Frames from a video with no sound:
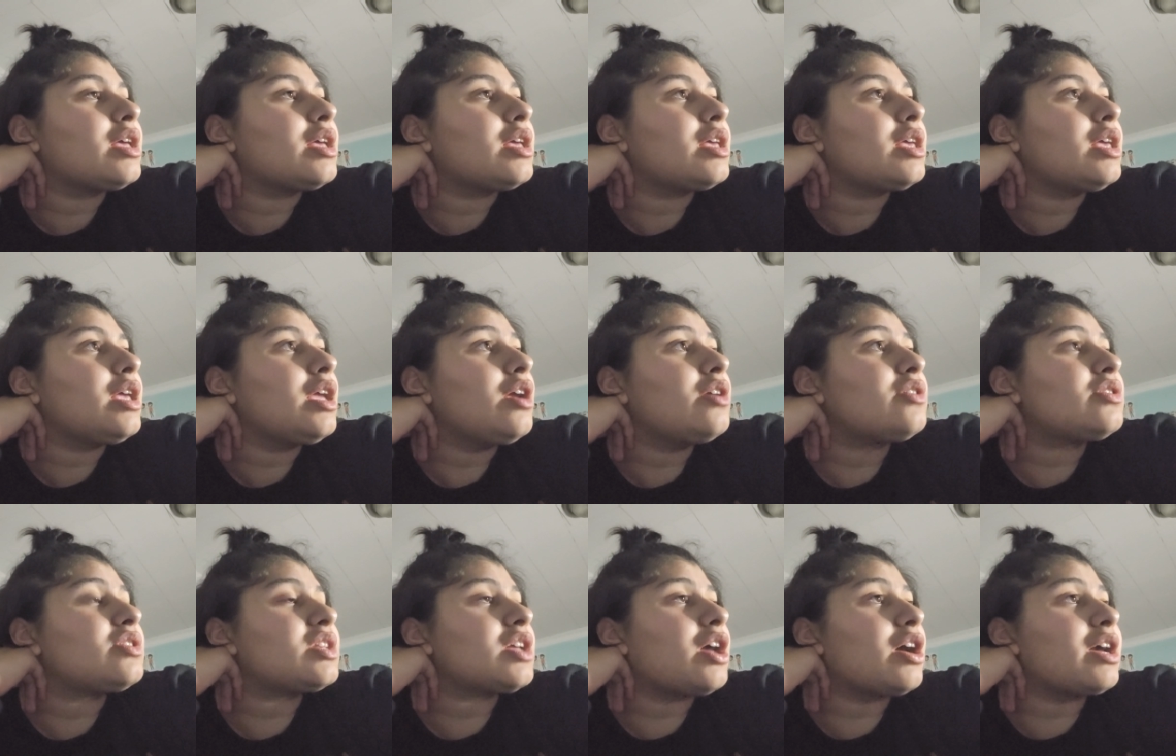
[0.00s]

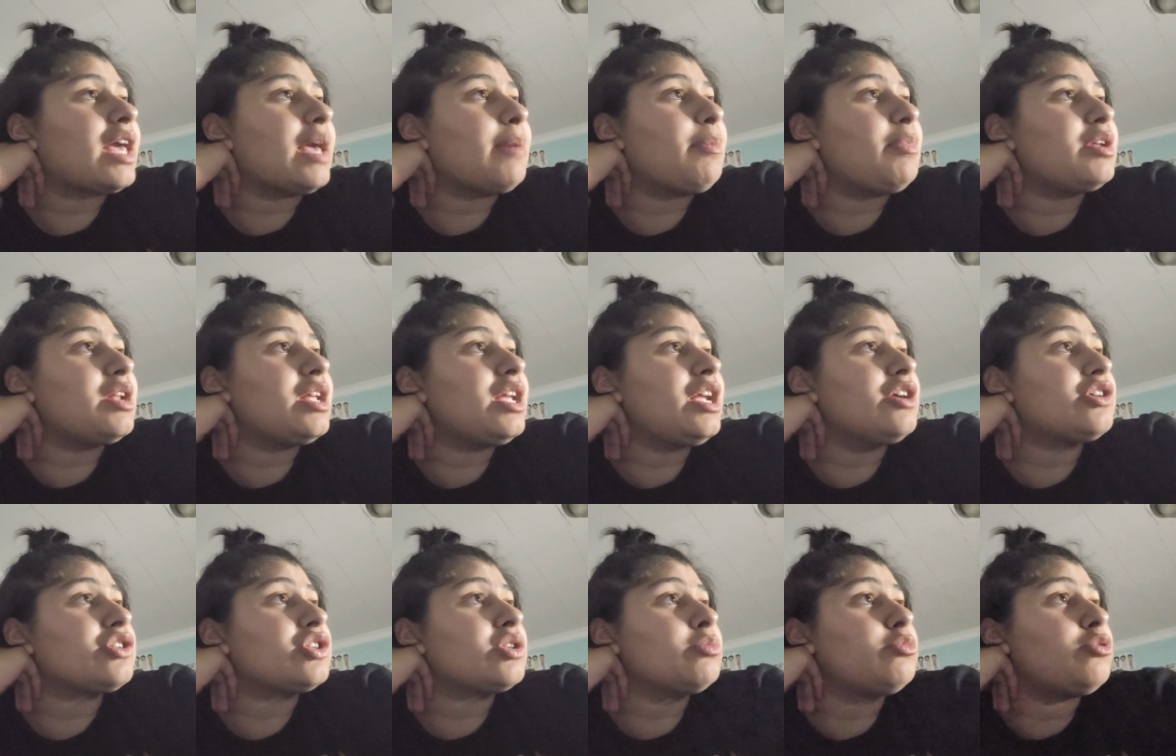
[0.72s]
Here's, okay, but
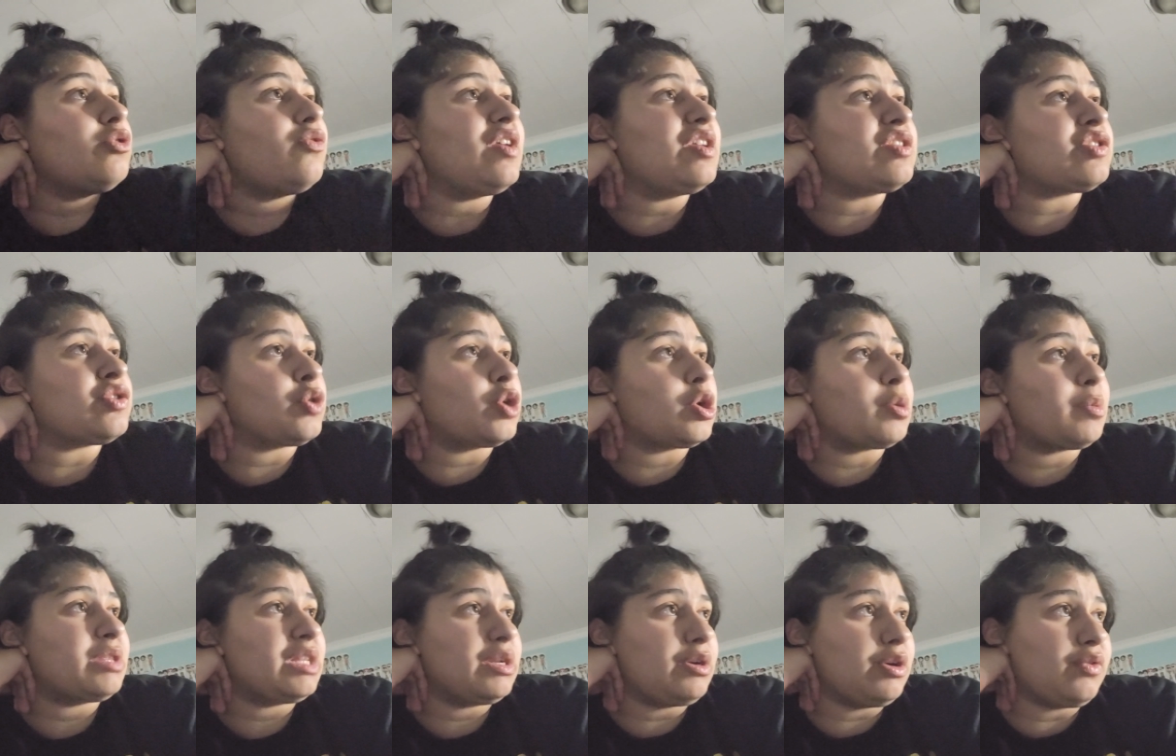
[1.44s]
here's the movies in order
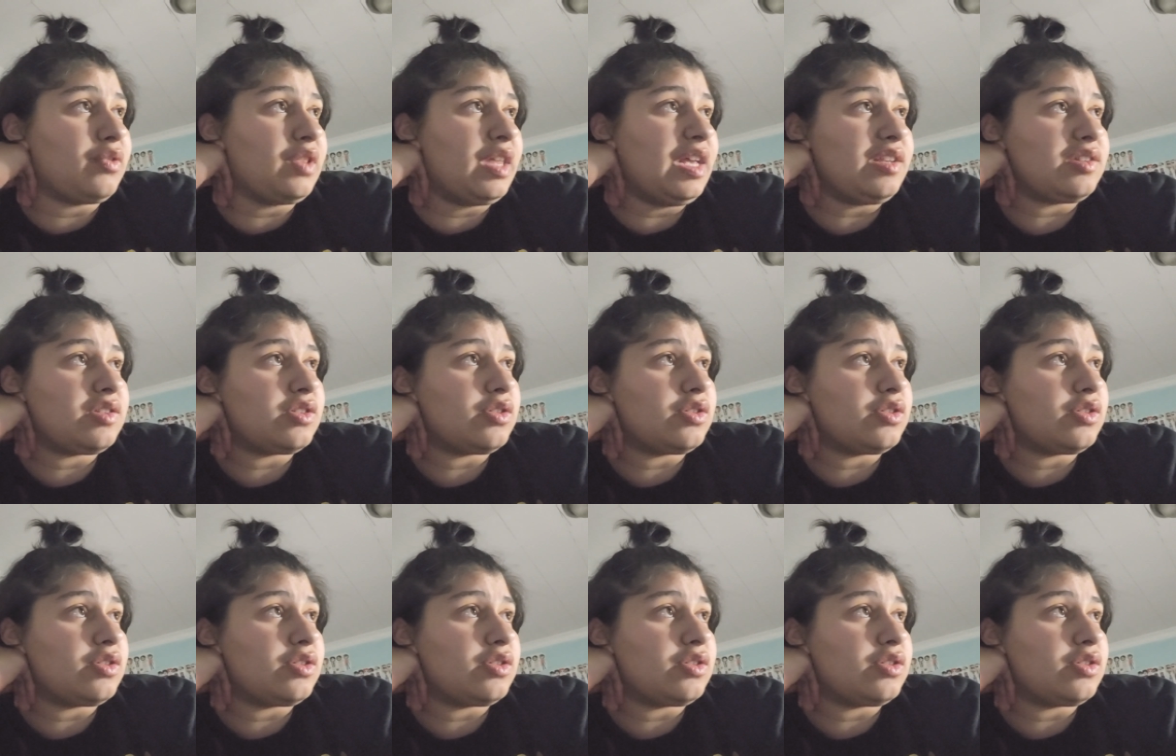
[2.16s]
when they were released.